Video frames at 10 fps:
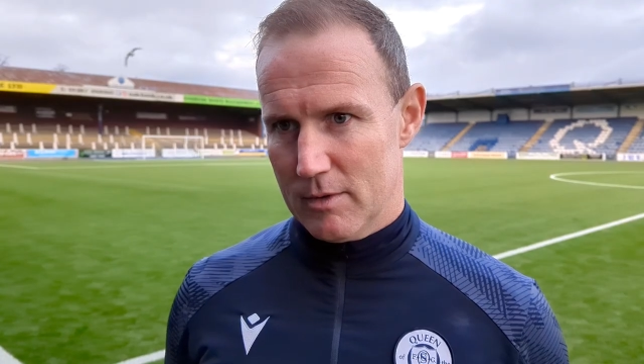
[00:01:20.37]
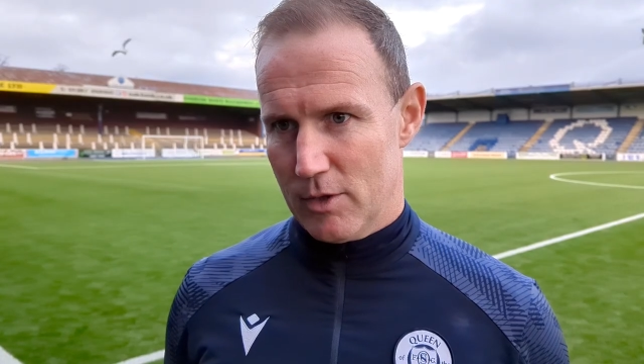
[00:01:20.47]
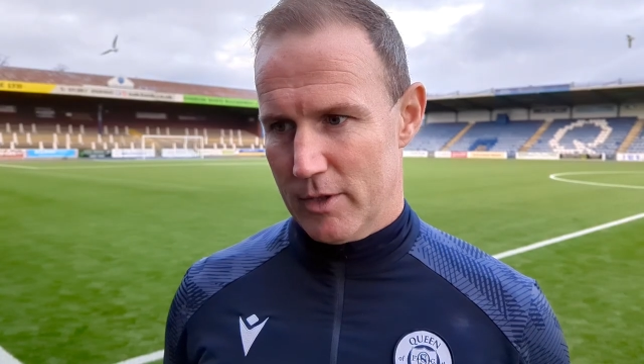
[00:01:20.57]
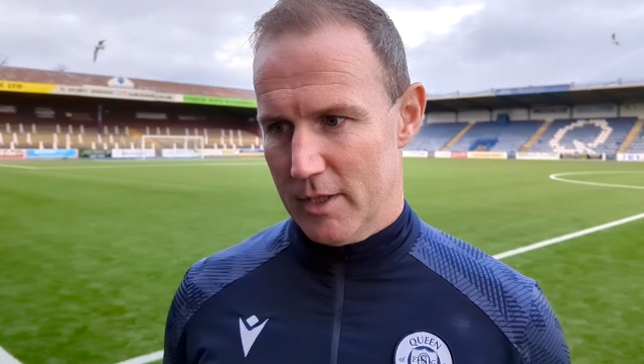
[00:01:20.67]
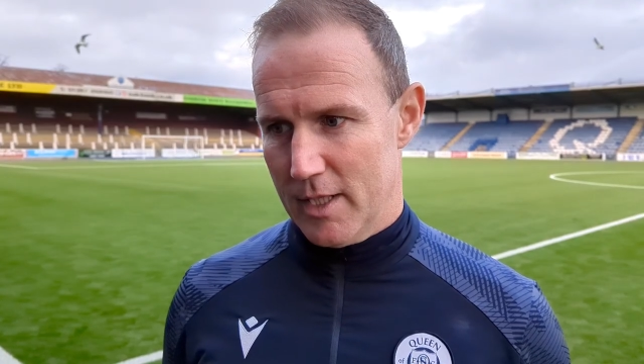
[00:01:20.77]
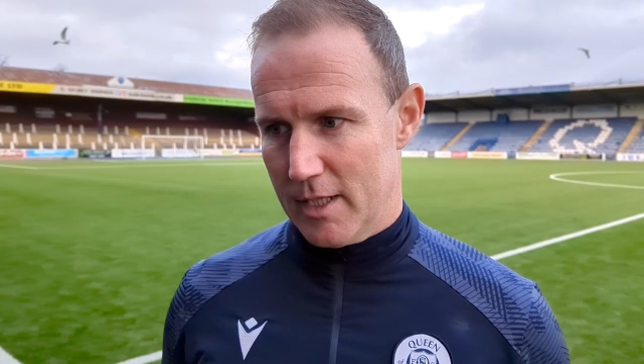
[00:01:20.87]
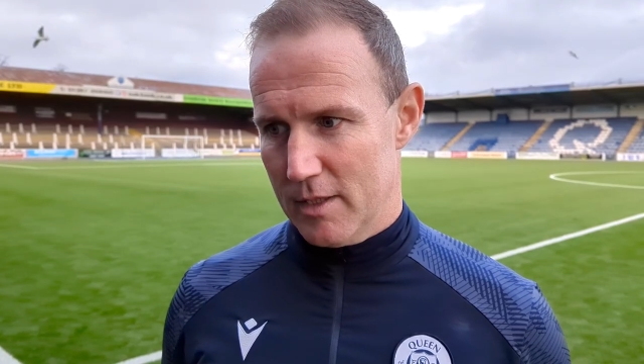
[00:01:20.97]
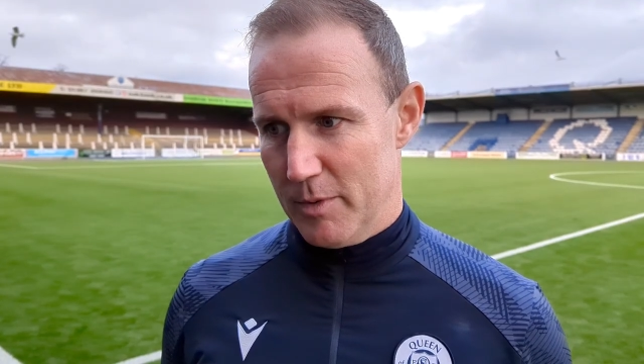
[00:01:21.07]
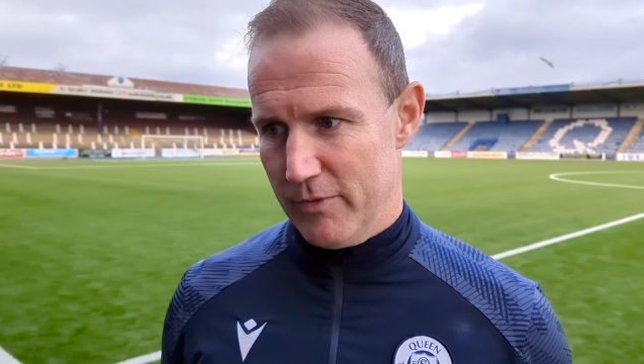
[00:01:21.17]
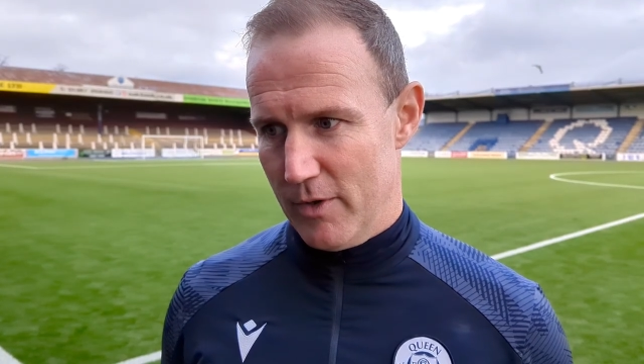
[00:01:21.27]
30
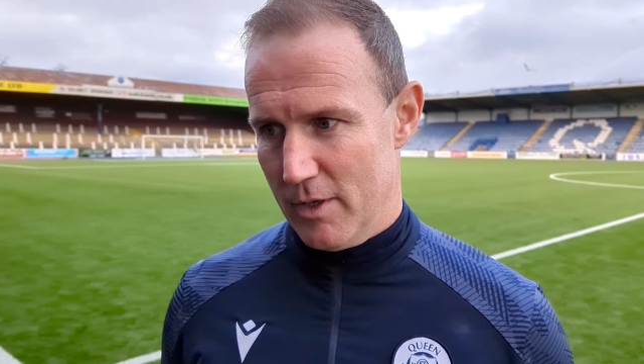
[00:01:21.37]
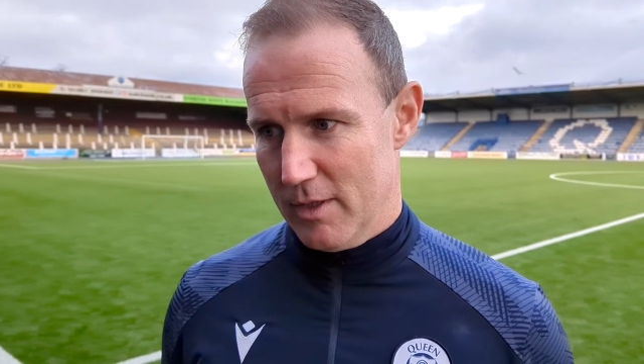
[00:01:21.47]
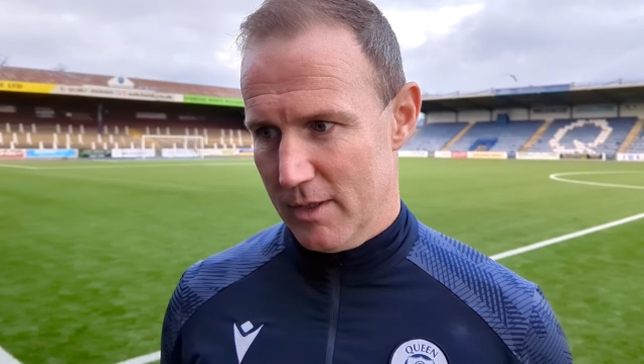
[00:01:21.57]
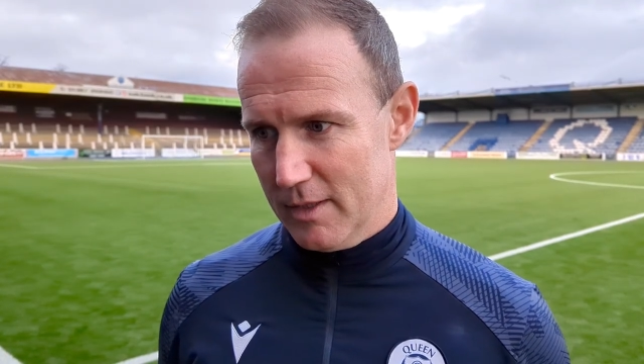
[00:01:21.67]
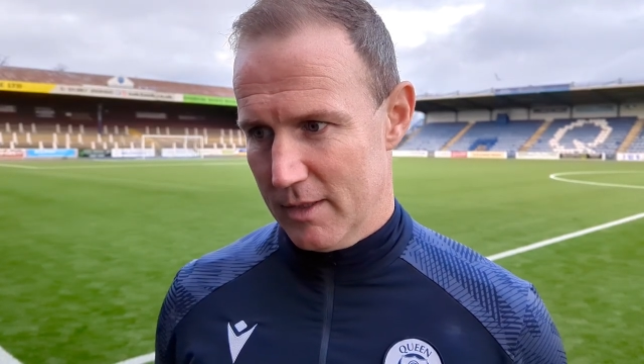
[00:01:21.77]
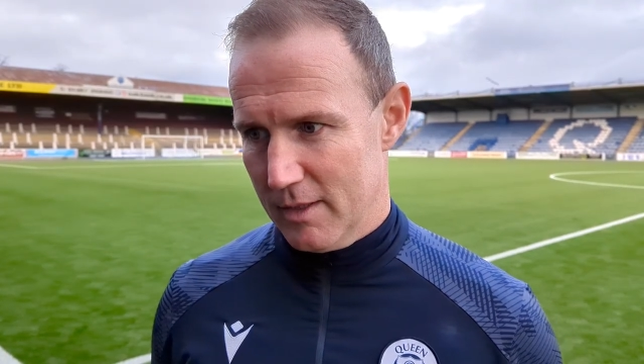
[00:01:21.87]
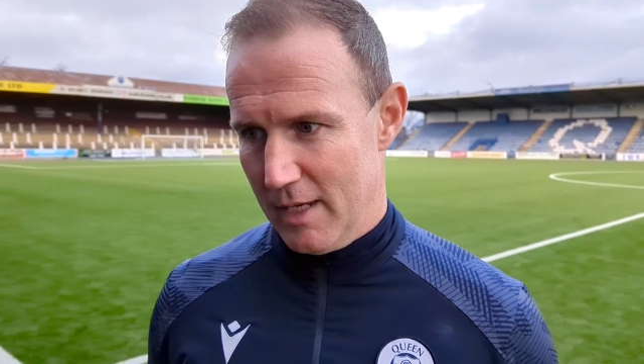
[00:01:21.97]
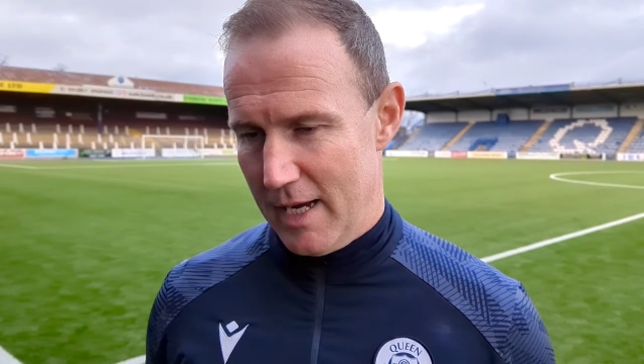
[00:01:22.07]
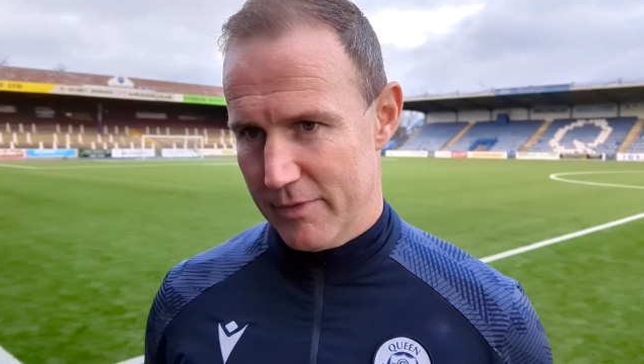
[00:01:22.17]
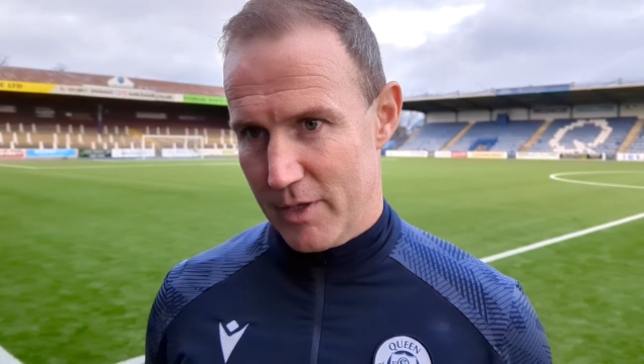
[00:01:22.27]
seconds before
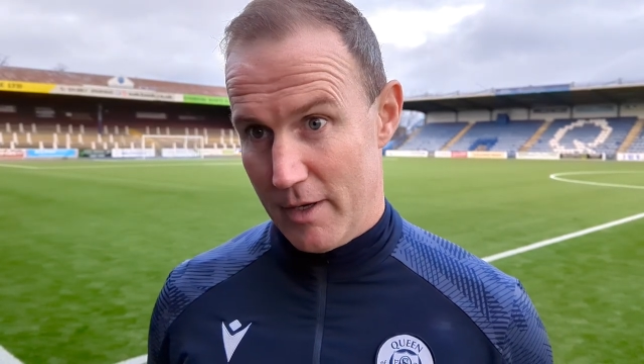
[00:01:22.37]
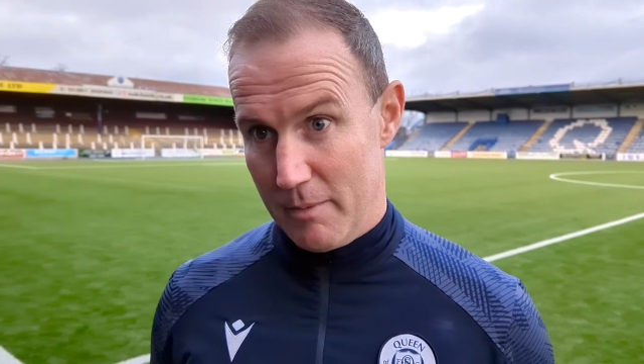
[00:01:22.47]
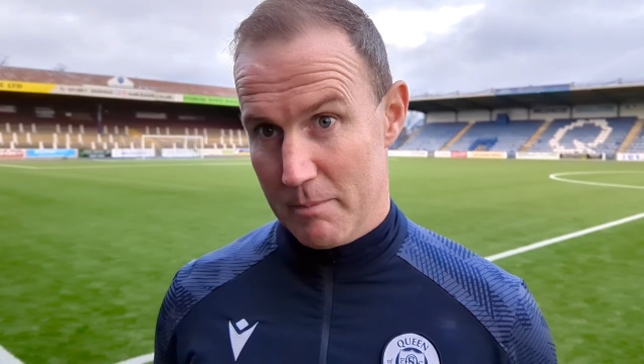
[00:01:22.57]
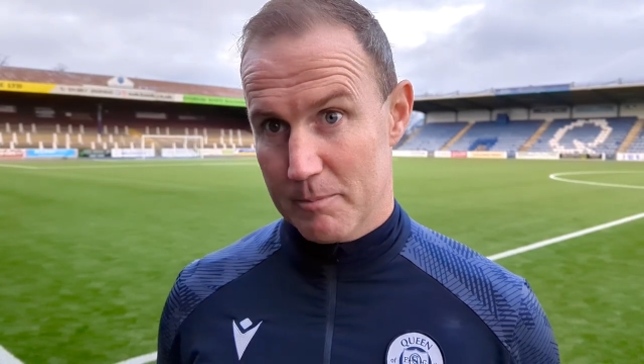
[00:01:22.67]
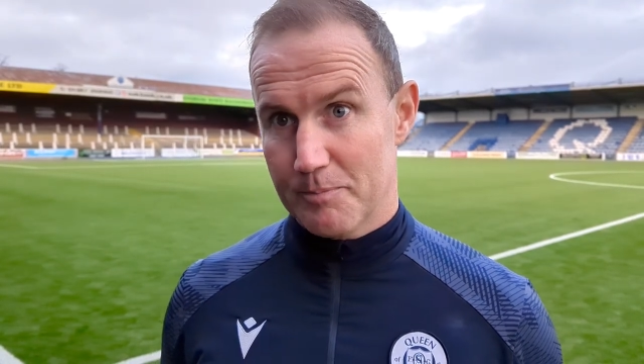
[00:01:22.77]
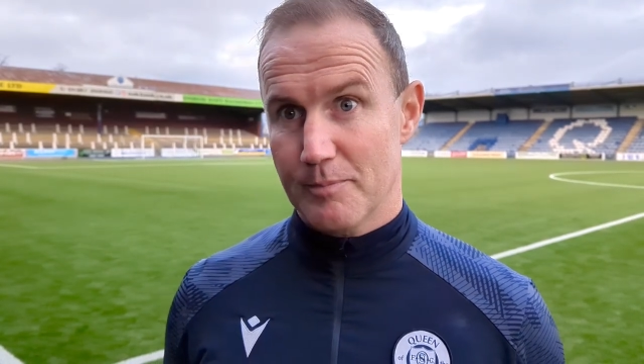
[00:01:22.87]
half time,